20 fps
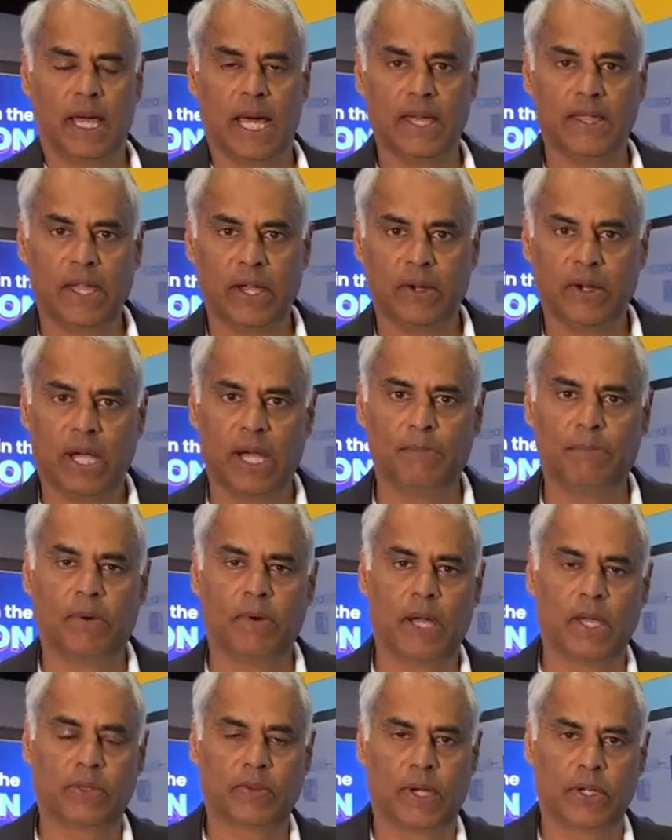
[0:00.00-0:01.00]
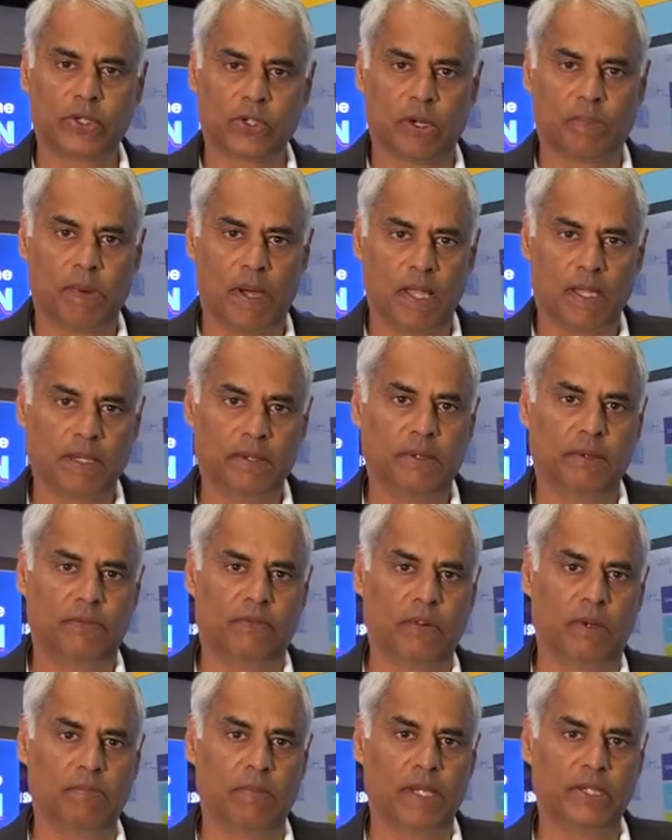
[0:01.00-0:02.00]
Hi there, I'm Bharat Rajagopalan
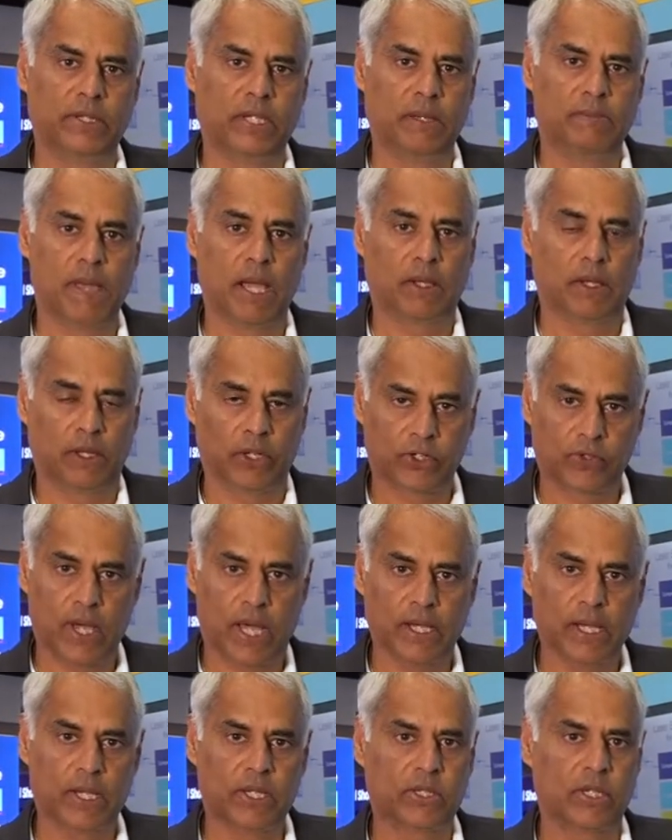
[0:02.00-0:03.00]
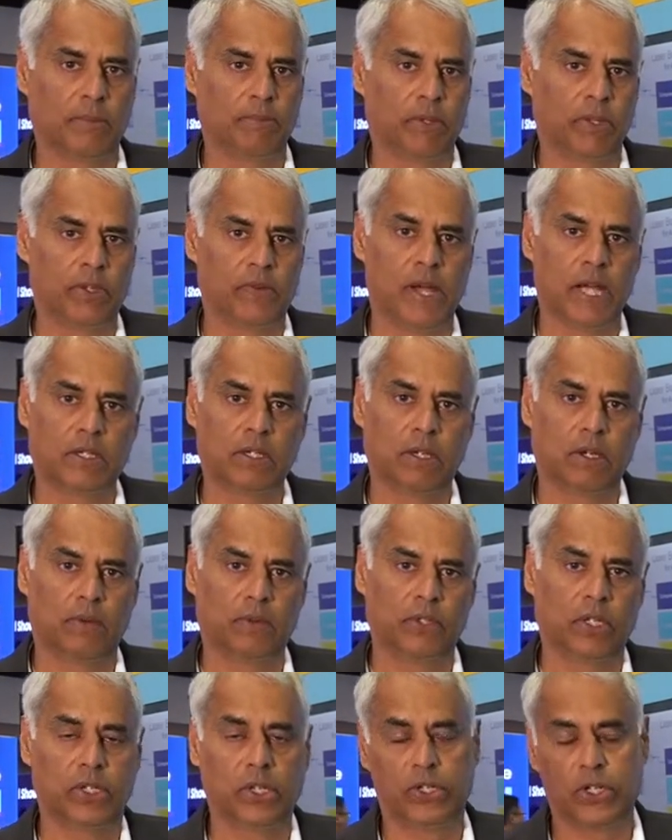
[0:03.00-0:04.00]
from STMicroelectronics. I'm the Director of
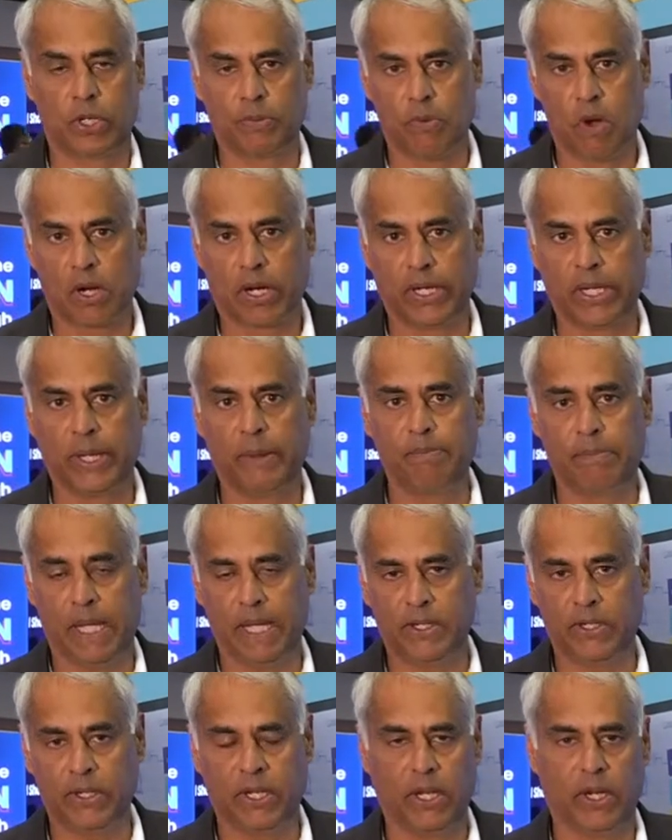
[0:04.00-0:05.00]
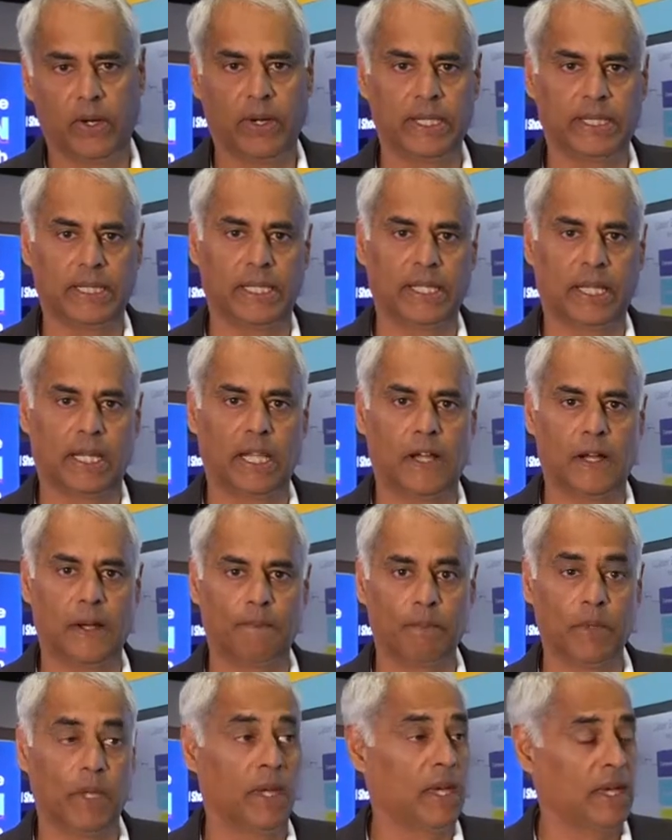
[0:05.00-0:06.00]
Strategic Marketing based here in Santa Clara.
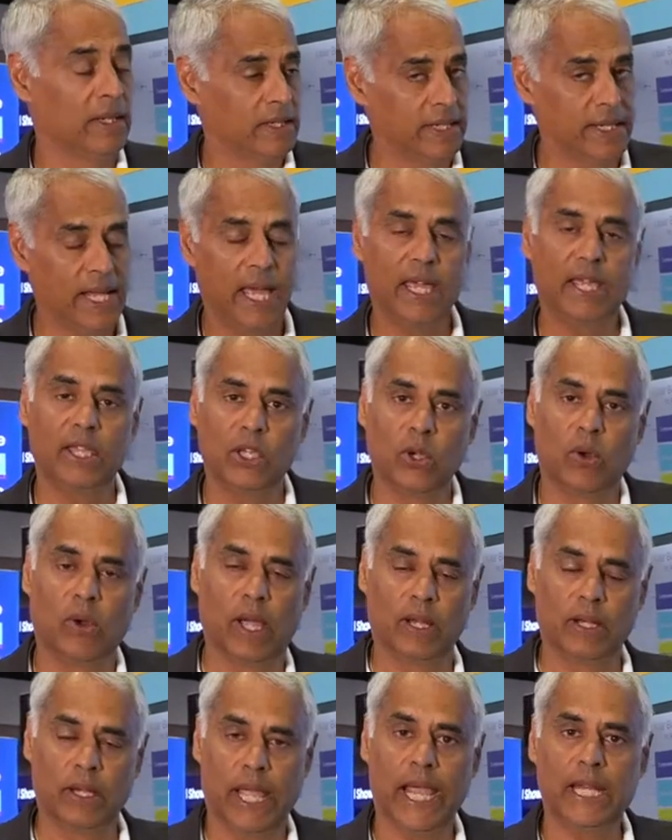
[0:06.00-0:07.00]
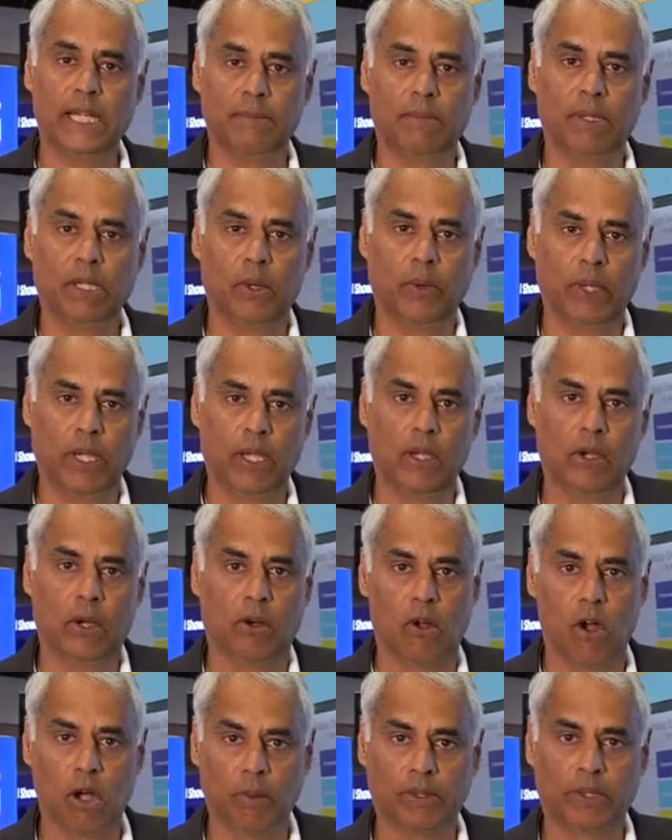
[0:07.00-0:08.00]
Today, you're at AWE, or
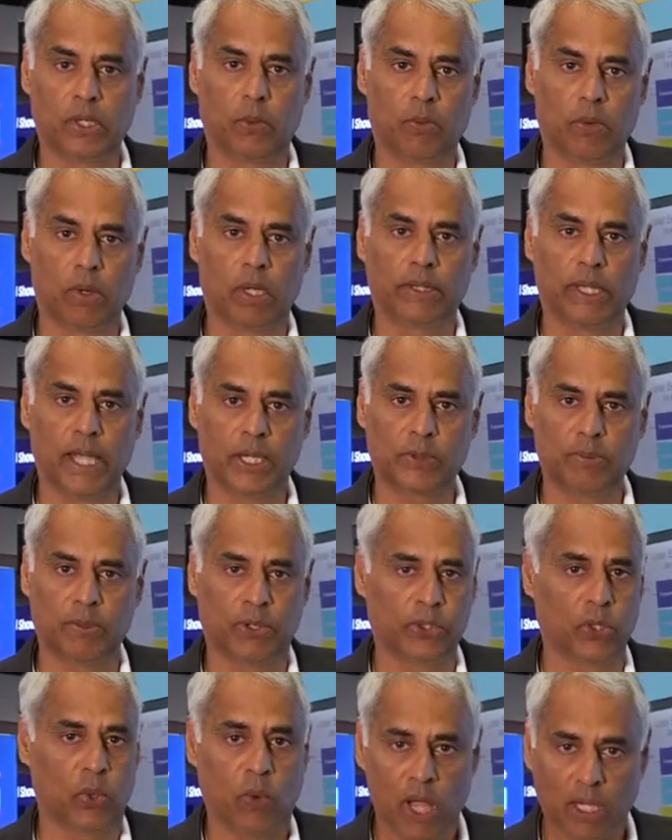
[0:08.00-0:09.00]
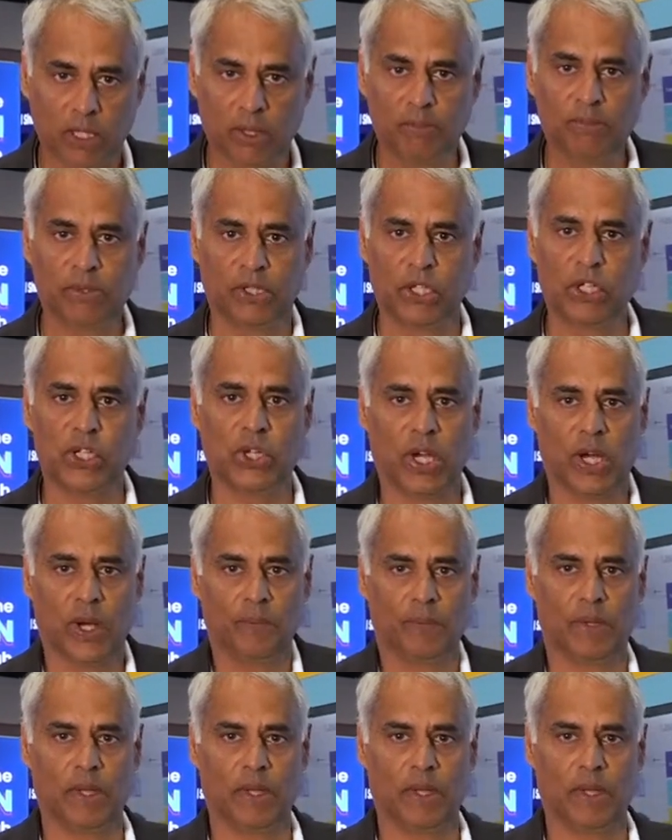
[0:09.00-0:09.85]
Augmented World Expo, so welcome to the show.